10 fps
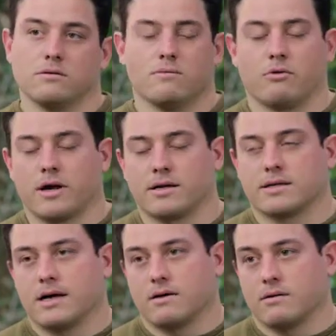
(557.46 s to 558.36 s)
break
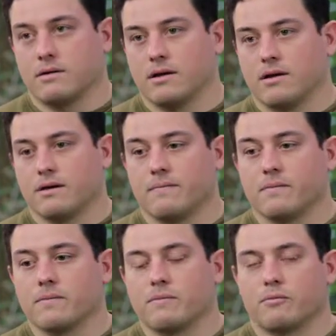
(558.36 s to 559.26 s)
down
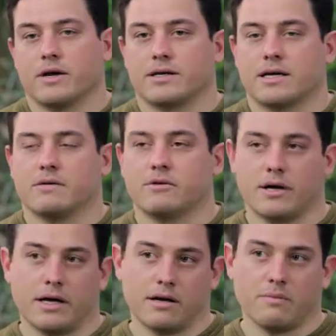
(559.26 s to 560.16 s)
the
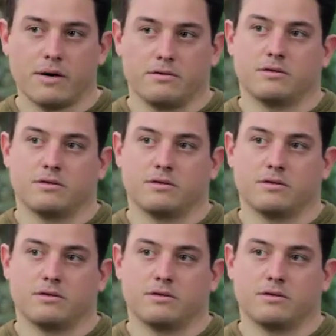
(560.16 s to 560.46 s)
organic matter,